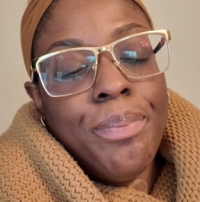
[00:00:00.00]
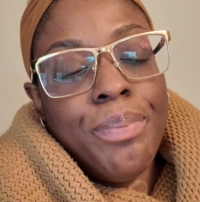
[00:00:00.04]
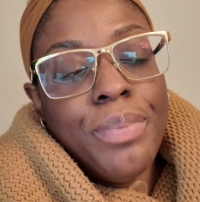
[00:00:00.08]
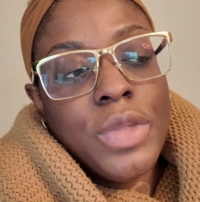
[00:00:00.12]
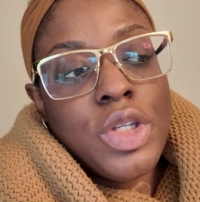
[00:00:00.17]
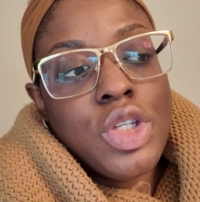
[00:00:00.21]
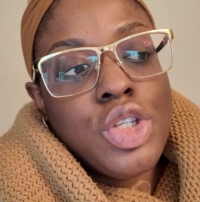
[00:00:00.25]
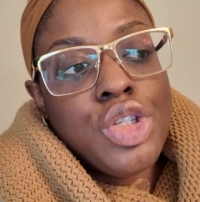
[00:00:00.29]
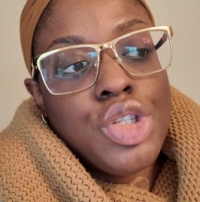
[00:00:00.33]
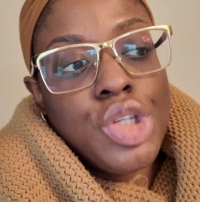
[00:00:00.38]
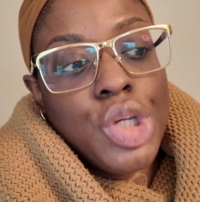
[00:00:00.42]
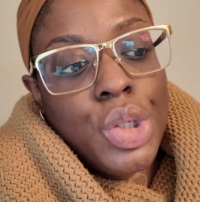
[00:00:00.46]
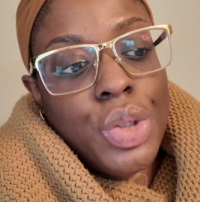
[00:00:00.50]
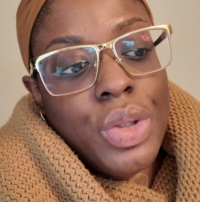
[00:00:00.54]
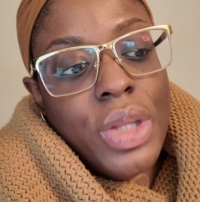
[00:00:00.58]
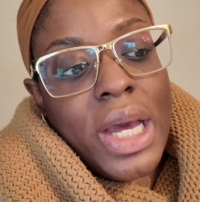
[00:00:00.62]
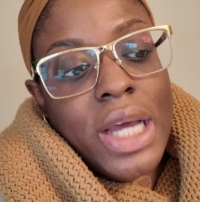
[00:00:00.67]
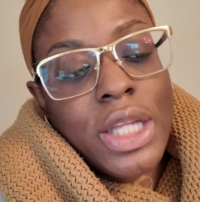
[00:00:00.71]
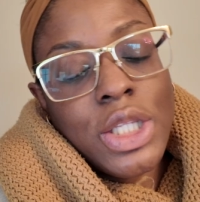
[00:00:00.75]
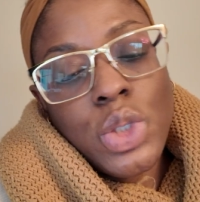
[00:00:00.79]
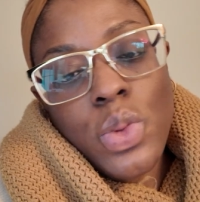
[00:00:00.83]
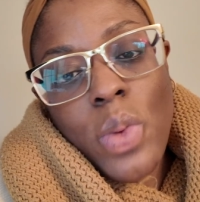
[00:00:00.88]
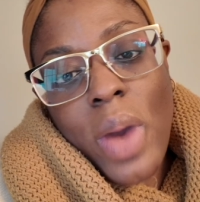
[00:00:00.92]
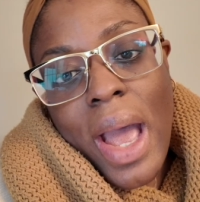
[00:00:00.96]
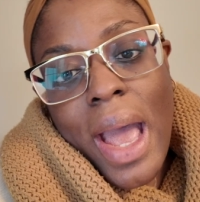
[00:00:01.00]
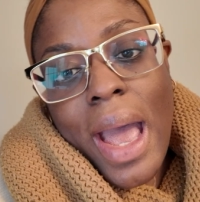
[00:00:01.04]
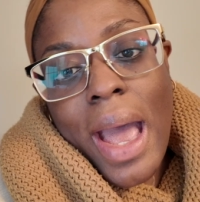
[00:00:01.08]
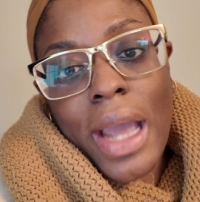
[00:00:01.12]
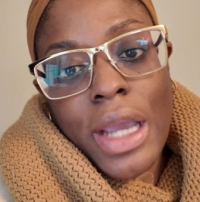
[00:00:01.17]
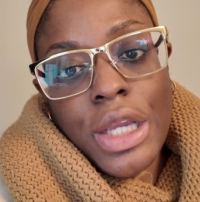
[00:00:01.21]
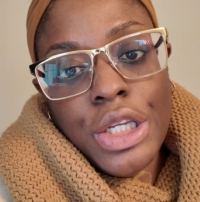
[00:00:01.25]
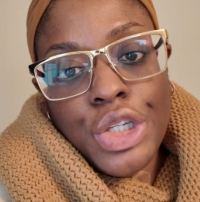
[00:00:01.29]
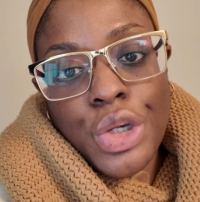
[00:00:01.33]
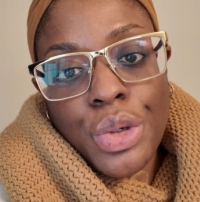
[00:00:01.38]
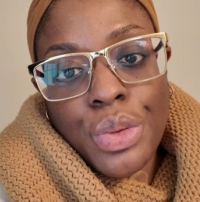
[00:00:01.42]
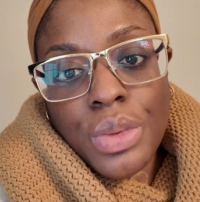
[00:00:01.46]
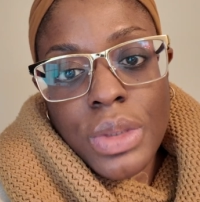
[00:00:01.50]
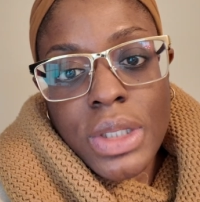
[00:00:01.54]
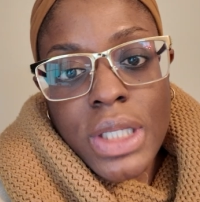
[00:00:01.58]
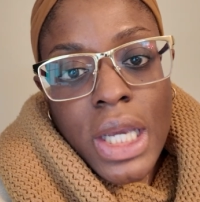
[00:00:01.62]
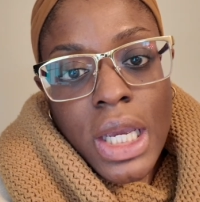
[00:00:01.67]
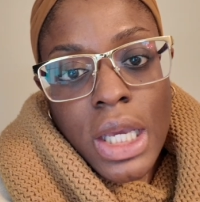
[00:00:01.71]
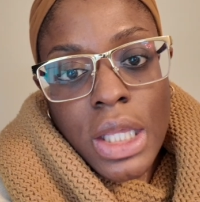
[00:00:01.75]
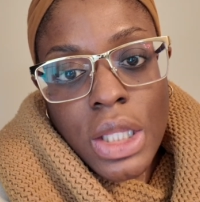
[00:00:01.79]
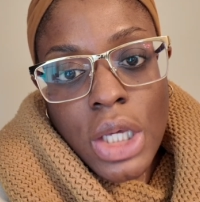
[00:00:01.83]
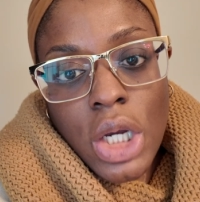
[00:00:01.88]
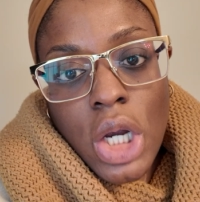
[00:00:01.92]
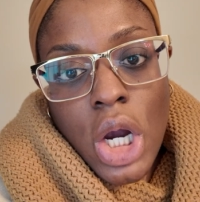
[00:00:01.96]
So that's why I don't
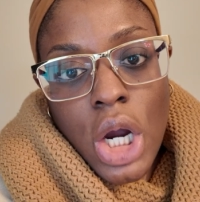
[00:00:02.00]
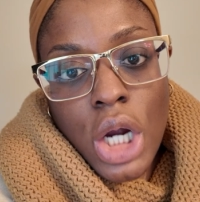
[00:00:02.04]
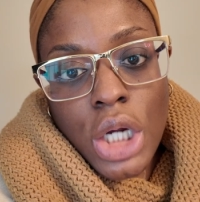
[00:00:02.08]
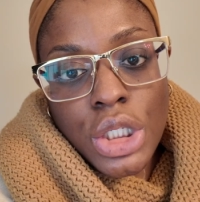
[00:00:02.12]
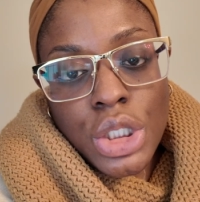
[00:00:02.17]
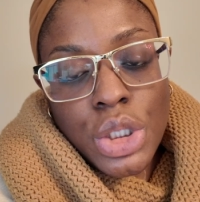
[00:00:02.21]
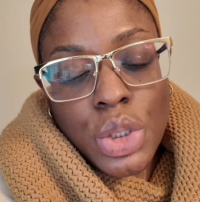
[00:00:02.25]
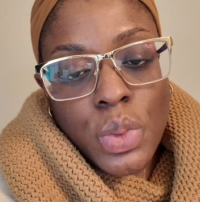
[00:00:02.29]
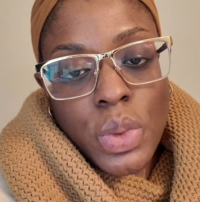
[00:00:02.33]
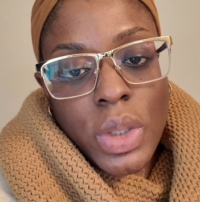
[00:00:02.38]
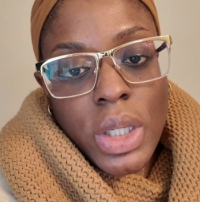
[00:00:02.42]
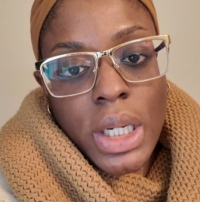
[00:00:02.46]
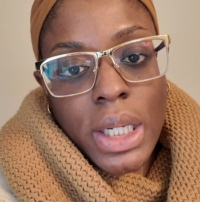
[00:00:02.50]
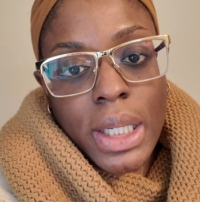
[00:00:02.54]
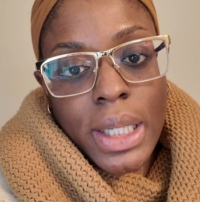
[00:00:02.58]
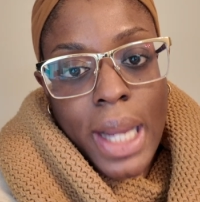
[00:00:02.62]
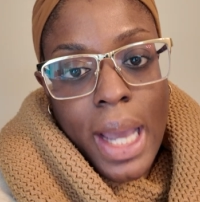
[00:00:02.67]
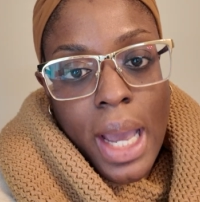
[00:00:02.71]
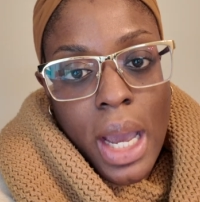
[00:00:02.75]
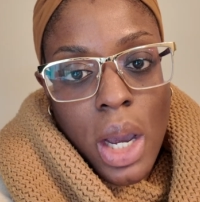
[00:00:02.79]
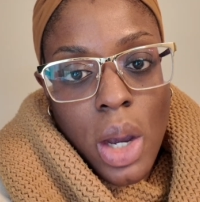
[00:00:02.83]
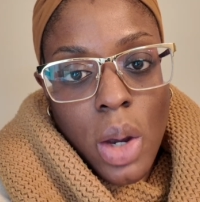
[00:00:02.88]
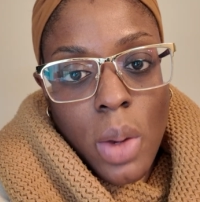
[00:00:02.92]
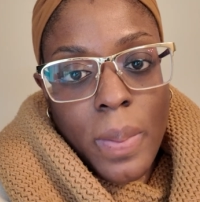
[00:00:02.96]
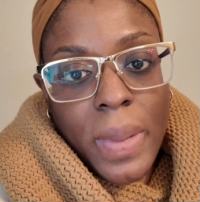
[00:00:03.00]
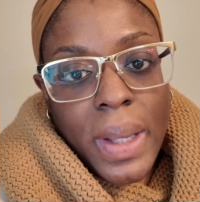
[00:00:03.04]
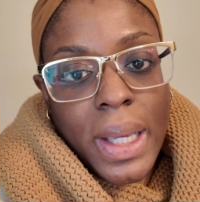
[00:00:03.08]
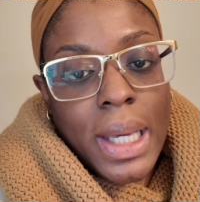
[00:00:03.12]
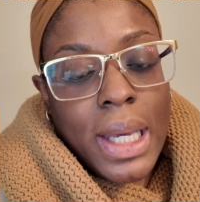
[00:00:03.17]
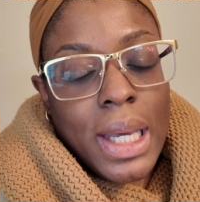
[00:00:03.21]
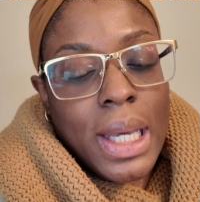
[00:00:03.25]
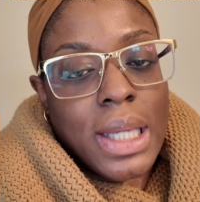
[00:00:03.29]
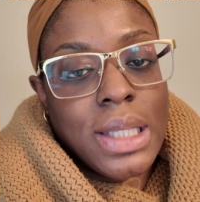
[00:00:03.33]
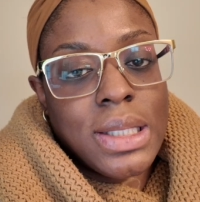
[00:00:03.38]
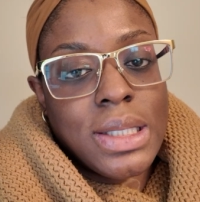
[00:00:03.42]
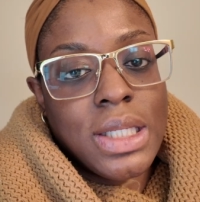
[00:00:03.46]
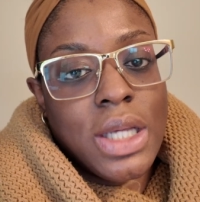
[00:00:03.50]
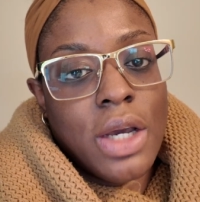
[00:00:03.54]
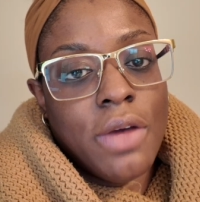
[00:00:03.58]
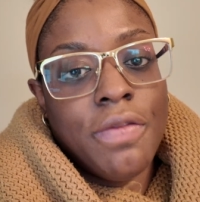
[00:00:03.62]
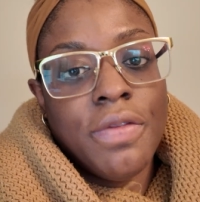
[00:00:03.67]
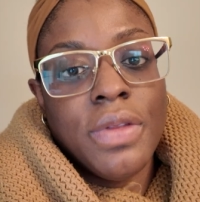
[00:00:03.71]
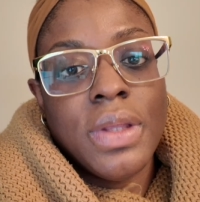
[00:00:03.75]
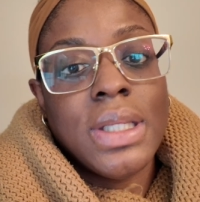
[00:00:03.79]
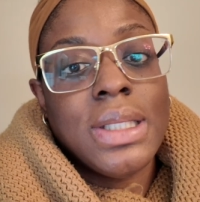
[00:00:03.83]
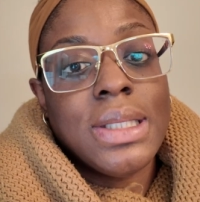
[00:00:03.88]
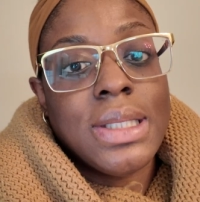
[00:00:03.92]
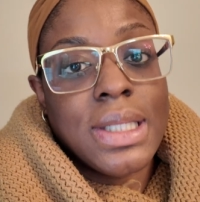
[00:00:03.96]
take the car to work now, because
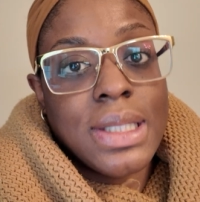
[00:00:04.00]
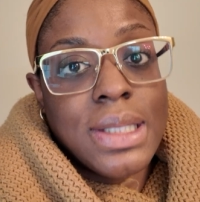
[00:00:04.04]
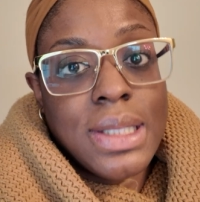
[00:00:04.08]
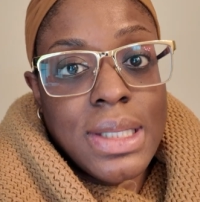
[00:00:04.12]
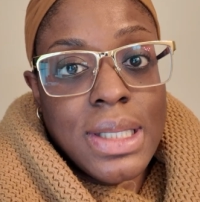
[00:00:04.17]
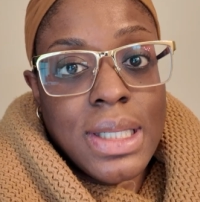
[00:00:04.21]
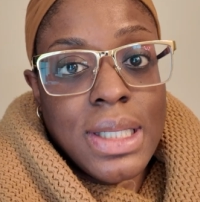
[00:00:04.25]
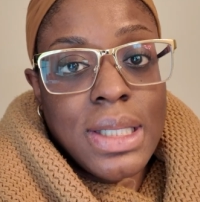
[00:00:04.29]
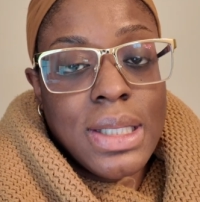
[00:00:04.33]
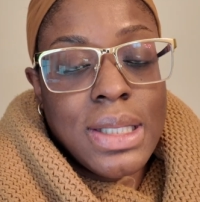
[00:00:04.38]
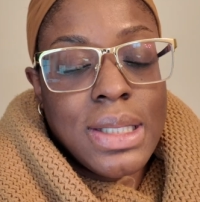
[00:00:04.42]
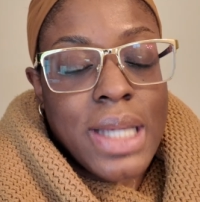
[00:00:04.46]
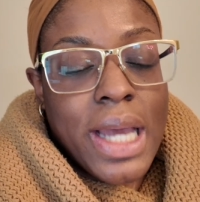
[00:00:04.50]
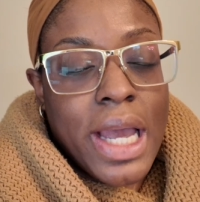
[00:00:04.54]
of the distance.